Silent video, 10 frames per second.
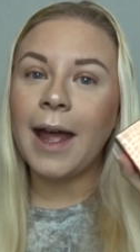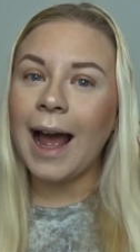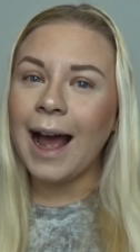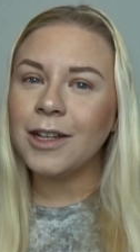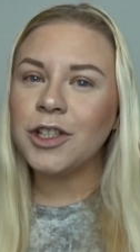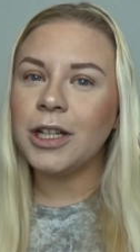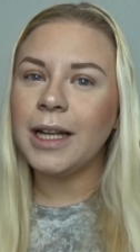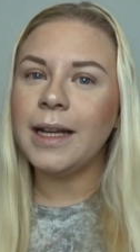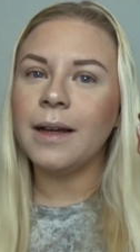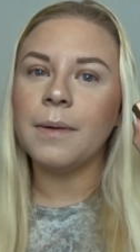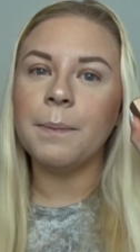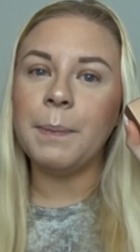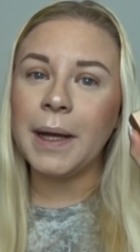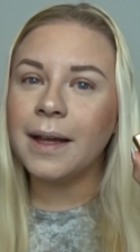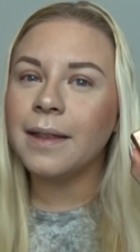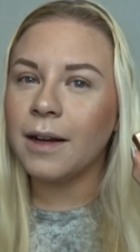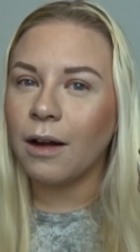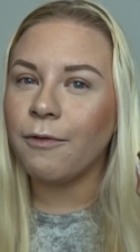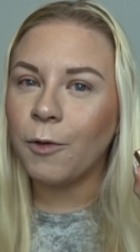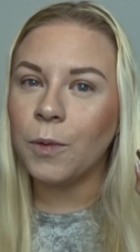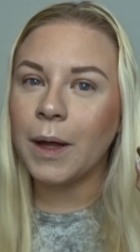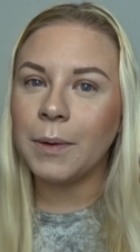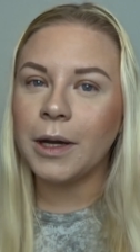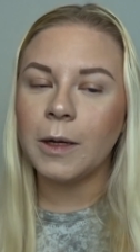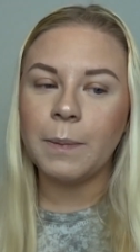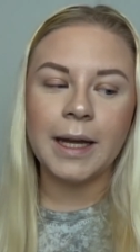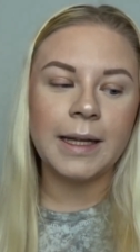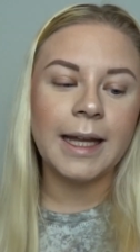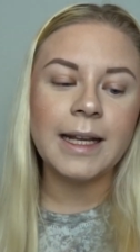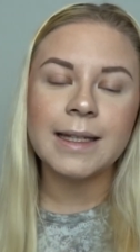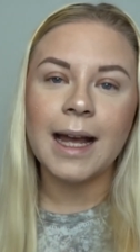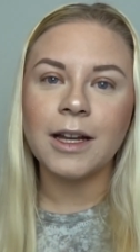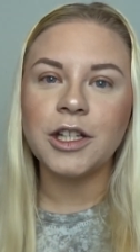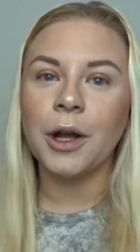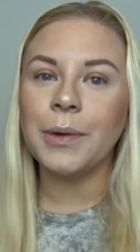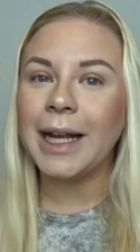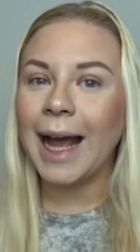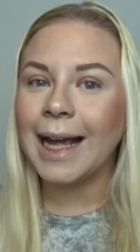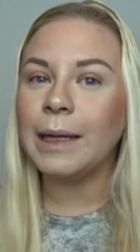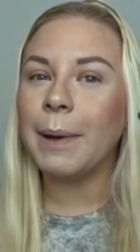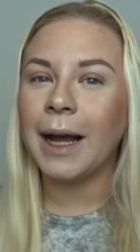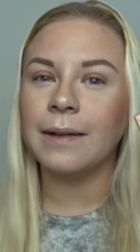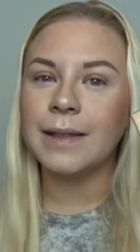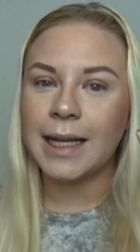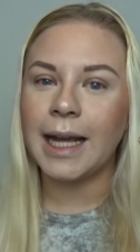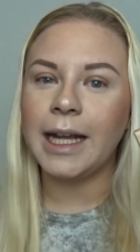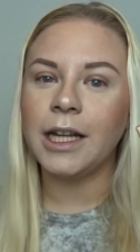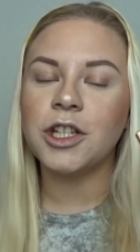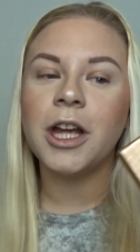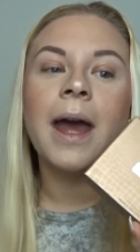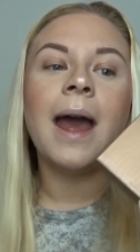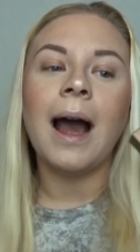They're actually bigger than I thought they were going to be. These are actually only £8 each.